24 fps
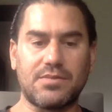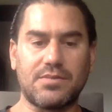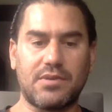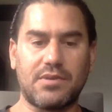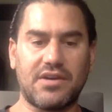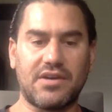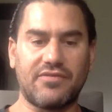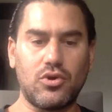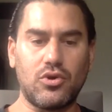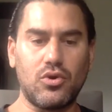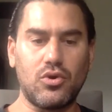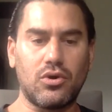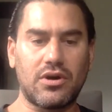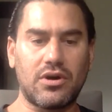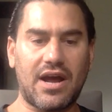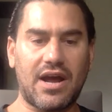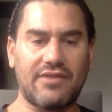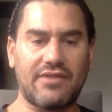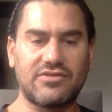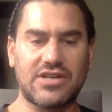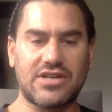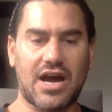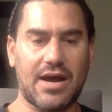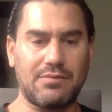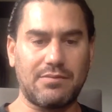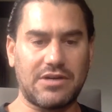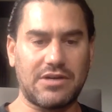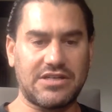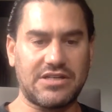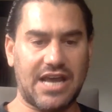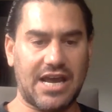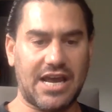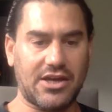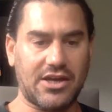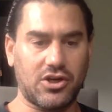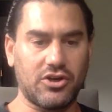But if you don't have time to
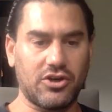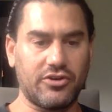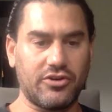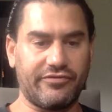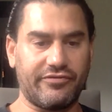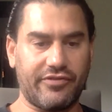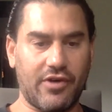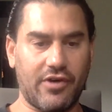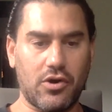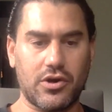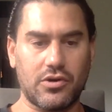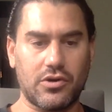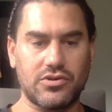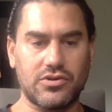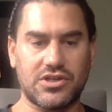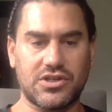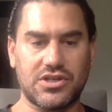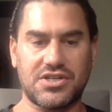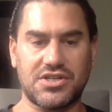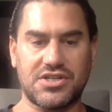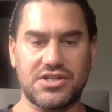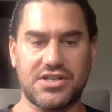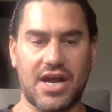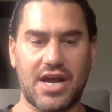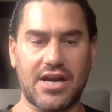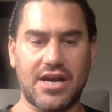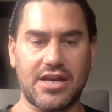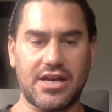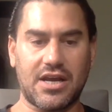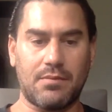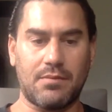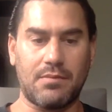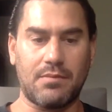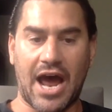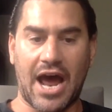take good photos and study them,